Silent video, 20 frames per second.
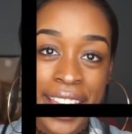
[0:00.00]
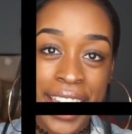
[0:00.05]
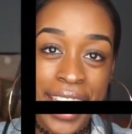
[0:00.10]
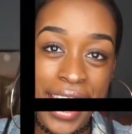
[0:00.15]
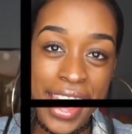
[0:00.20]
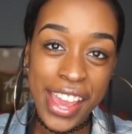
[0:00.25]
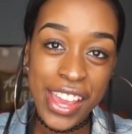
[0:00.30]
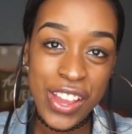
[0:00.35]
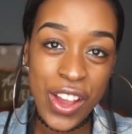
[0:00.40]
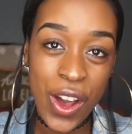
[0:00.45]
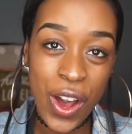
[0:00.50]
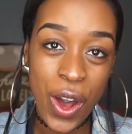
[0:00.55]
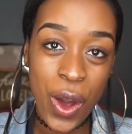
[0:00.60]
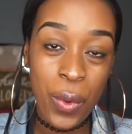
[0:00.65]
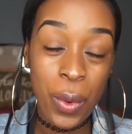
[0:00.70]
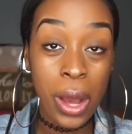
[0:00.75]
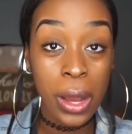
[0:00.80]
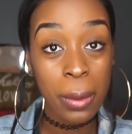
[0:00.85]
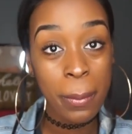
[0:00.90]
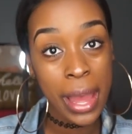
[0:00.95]
Hey
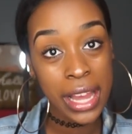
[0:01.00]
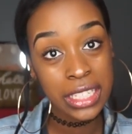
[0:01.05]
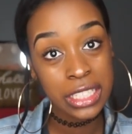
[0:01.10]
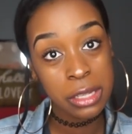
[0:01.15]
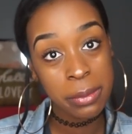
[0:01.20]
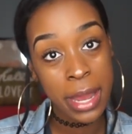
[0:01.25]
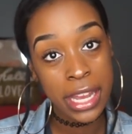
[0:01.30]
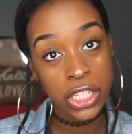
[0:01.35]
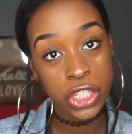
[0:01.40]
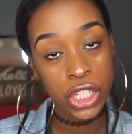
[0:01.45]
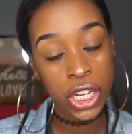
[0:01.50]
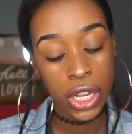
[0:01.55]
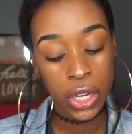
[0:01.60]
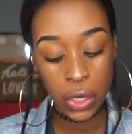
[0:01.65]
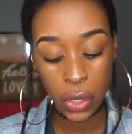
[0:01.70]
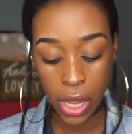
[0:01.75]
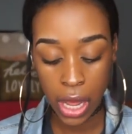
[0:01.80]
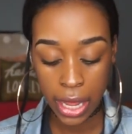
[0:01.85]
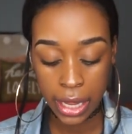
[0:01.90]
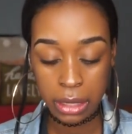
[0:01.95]
y'all, welcome back to my
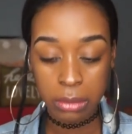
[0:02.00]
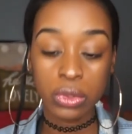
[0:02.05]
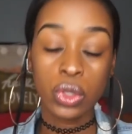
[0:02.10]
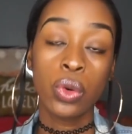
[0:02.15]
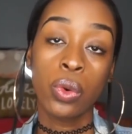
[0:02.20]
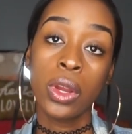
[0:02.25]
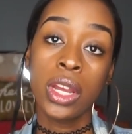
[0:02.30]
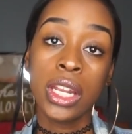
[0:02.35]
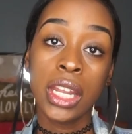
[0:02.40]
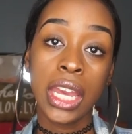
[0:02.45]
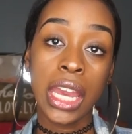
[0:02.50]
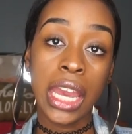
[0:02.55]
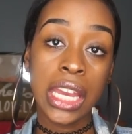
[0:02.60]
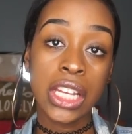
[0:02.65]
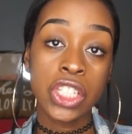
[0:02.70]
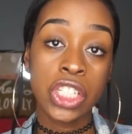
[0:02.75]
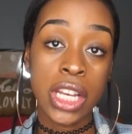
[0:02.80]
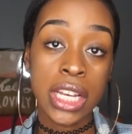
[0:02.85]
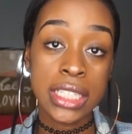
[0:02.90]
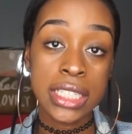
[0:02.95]
channel. I am Queen
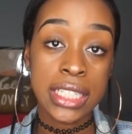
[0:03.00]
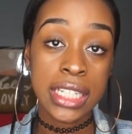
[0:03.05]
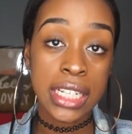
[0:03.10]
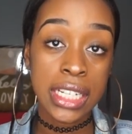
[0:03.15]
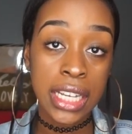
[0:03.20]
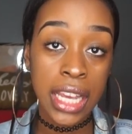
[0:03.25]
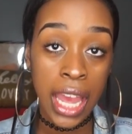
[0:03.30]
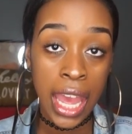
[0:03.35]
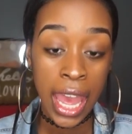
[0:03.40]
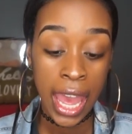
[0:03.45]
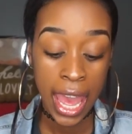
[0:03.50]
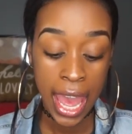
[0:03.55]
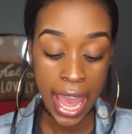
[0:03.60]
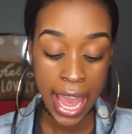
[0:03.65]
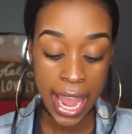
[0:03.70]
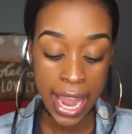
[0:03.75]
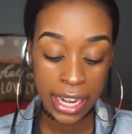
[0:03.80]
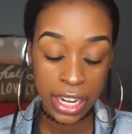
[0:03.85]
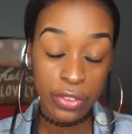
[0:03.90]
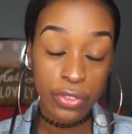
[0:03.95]
KJD,
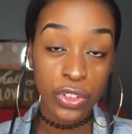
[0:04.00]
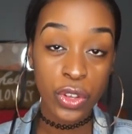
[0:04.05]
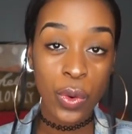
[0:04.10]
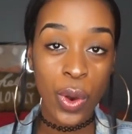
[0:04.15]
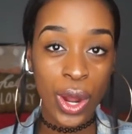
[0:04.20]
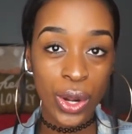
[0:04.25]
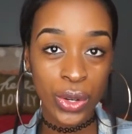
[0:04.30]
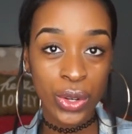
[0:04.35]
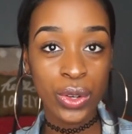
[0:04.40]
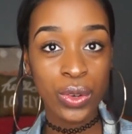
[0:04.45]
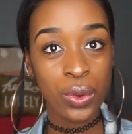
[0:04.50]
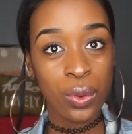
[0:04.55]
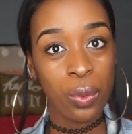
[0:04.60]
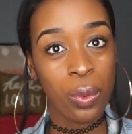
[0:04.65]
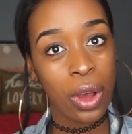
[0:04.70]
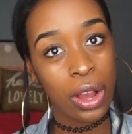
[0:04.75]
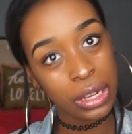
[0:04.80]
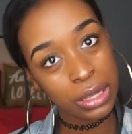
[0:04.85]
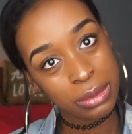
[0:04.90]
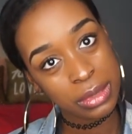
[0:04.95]
and if you are new,
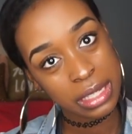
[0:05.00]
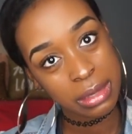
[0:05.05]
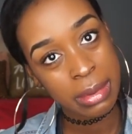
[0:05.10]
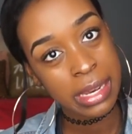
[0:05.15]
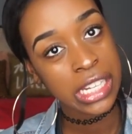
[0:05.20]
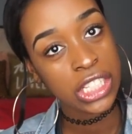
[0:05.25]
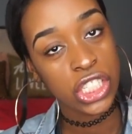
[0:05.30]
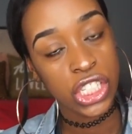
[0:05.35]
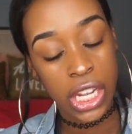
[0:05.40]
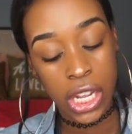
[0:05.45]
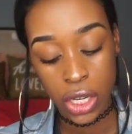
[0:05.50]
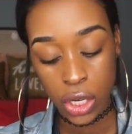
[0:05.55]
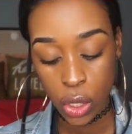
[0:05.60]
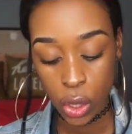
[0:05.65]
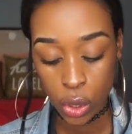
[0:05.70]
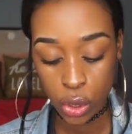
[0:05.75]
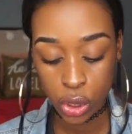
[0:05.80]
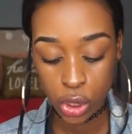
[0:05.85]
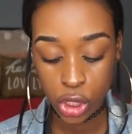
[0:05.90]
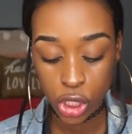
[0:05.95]
welcome to my
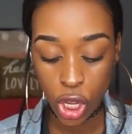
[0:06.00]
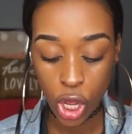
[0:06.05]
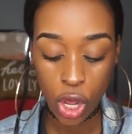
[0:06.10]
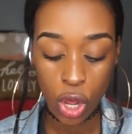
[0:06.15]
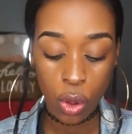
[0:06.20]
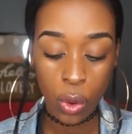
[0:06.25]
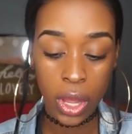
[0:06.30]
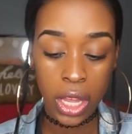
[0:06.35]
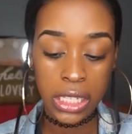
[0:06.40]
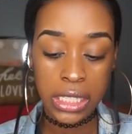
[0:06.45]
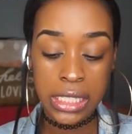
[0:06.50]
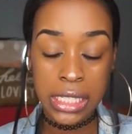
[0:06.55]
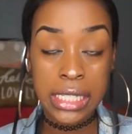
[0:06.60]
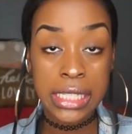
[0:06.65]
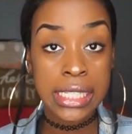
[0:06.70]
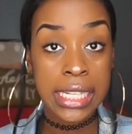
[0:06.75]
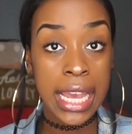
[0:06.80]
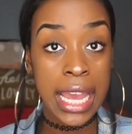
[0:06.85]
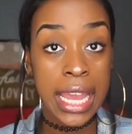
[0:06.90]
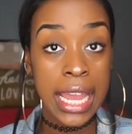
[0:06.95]
channel. So
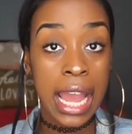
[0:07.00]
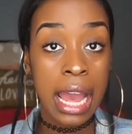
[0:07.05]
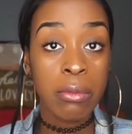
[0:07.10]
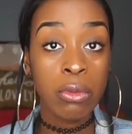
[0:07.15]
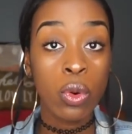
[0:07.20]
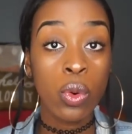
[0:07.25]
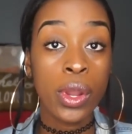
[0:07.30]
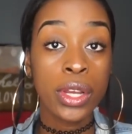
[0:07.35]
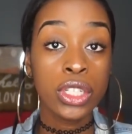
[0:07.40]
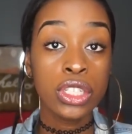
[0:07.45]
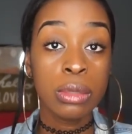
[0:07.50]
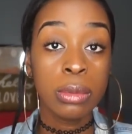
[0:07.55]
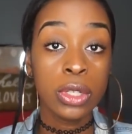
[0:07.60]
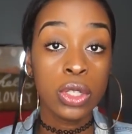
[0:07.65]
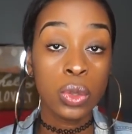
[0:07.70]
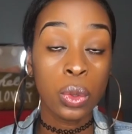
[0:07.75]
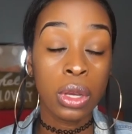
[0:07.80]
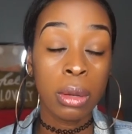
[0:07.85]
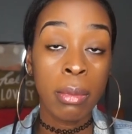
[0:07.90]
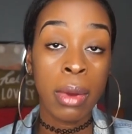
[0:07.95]
today I'm going to
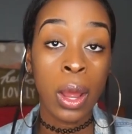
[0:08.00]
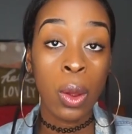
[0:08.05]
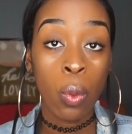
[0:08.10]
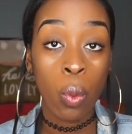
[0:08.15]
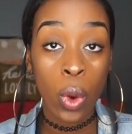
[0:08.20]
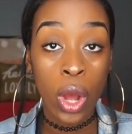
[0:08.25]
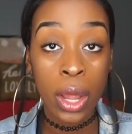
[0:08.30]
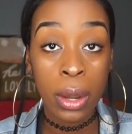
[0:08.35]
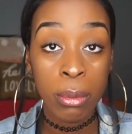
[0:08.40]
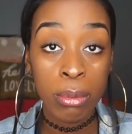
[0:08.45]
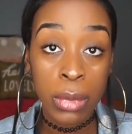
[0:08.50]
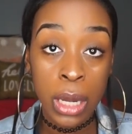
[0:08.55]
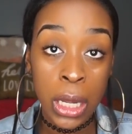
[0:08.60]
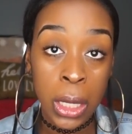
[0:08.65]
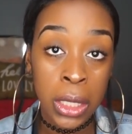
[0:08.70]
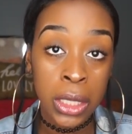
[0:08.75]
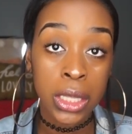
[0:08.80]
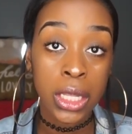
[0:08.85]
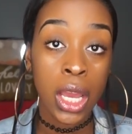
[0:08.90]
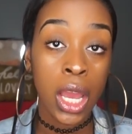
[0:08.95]
be doing my 1
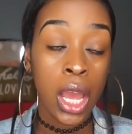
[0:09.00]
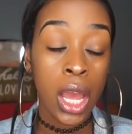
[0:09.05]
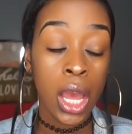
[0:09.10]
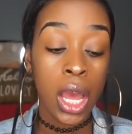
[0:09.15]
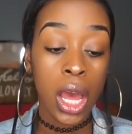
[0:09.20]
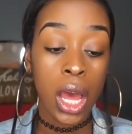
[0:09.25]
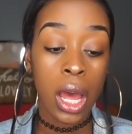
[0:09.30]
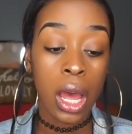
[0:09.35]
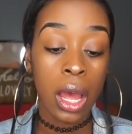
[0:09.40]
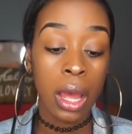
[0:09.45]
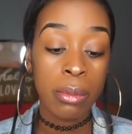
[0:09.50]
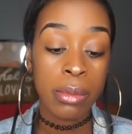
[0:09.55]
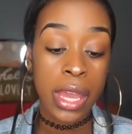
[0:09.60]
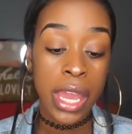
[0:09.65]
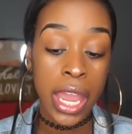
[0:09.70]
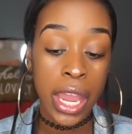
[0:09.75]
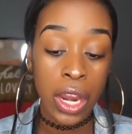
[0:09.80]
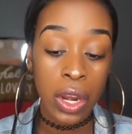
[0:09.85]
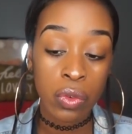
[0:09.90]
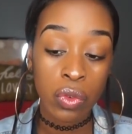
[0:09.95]
month
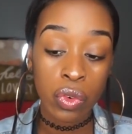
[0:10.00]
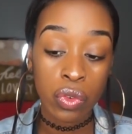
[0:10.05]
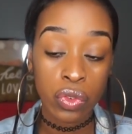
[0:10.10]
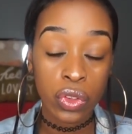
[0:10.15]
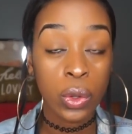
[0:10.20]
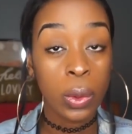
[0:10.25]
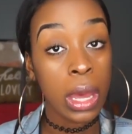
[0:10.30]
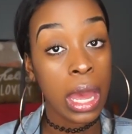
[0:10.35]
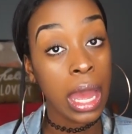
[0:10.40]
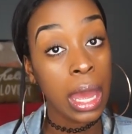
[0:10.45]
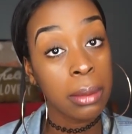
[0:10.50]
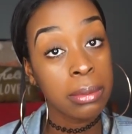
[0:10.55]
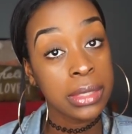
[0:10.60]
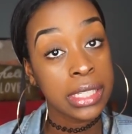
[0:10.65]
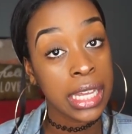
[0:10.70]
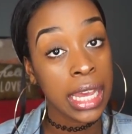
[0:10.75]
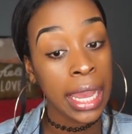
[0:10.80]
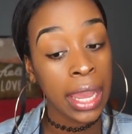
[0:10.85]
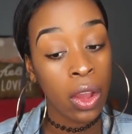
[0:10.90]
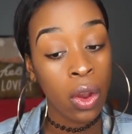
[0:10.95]
hair review
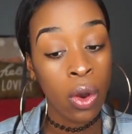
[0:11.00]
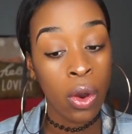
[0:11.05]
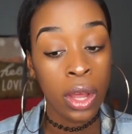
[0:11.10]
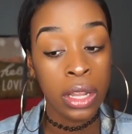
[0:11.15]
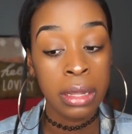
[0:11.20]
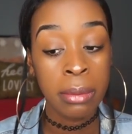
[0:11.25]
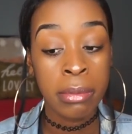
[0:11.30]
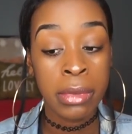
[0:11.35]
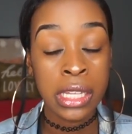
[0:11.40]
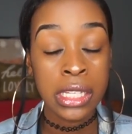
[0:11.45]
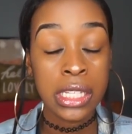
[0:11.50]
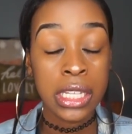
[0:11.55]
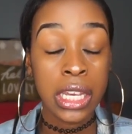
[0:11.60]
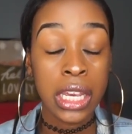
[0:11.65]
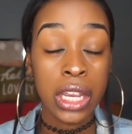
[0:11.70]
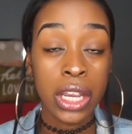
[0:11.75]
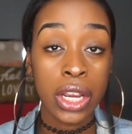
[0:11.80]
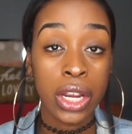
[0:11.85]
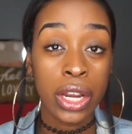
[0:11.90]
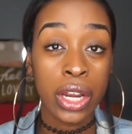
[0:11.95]
update on the Miss
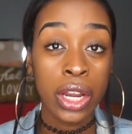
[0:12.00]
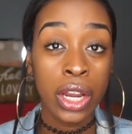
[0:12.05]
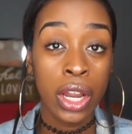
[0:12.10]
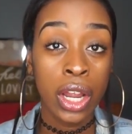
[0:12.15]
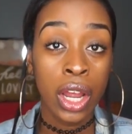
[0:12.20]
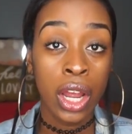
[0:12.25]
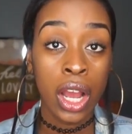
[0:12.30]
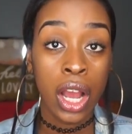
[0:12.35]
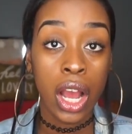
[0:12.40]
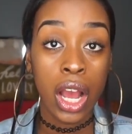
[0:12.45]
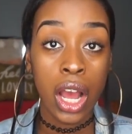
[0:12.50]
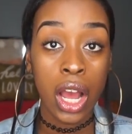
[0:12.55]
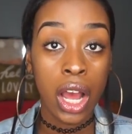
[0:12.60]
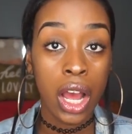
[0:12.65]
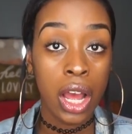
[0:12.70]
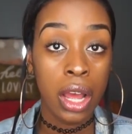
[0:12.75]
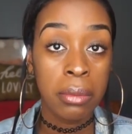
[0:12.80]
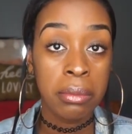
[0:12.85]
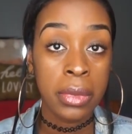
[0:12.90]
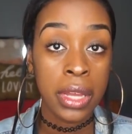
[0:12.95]
Hair
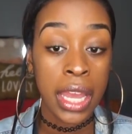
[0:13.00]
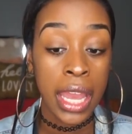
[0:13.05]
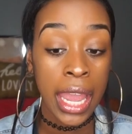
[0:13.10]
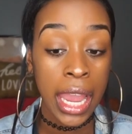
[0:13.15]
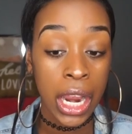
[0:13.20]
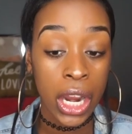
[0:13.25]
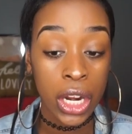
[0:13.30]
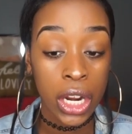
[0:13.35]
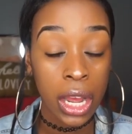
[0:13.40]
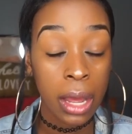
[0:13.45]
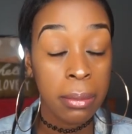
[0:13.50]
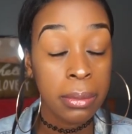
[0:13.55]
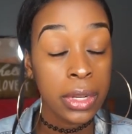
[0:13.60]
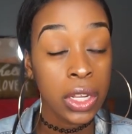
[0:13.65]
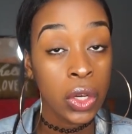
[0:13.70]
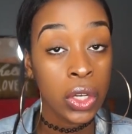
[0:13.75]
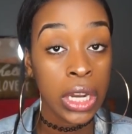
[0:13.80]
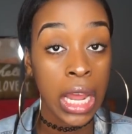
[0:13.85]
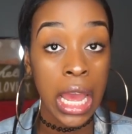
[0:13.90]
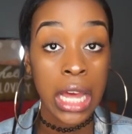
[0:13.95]
hair
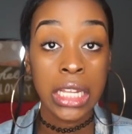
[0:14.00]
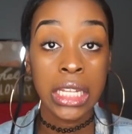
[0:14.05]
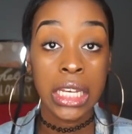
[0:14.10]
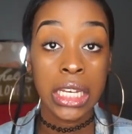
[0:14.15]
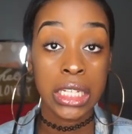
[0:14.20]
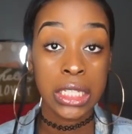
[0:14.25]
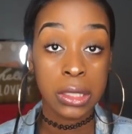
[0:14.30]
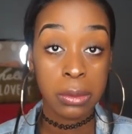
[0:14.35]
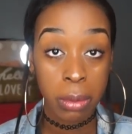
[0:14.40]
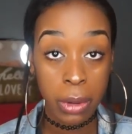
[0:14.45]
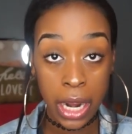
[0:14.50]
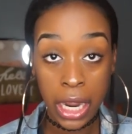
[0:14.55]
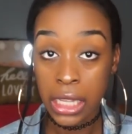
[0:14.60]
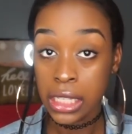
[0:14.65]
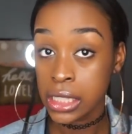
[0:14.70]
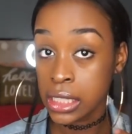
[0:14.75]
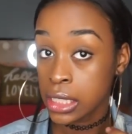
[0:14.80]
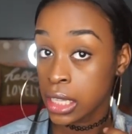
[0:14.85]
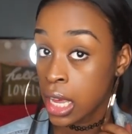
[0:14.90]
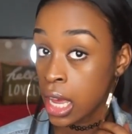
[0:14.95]
company on
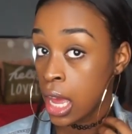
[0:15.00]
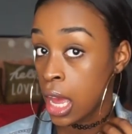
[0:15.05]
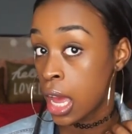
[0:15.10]
AliExpress.